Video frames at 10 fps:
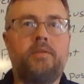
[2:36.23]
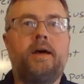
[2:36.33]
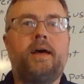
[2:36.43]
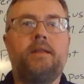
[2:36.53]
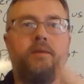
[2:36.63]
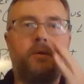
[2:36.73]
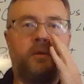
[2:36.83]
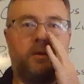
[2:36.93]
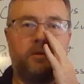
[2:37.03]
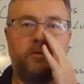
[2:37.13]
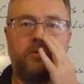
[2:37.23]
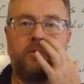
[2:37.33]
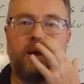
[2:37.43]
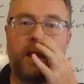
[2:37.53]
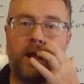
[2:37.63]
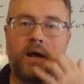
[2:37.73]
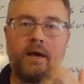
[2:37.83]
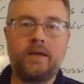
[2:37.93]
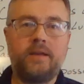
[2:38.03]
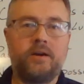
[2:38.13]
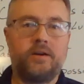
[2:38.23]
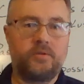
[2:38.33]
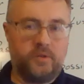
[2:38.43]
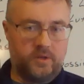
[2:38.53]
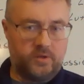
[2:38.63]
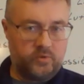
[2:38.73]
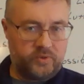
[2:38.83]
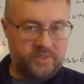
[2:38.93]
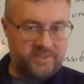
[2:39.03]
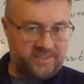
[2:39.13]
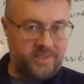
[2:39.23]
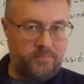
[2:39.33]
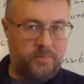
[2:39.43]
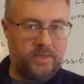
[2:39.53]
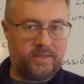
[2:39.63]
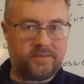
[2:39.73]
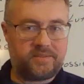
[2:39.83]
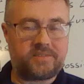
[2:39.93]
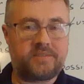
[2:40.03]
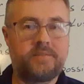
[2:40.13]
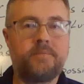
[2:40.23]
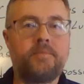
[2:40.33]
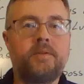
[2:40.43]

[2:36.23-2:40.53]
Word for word: that you and I are the recipients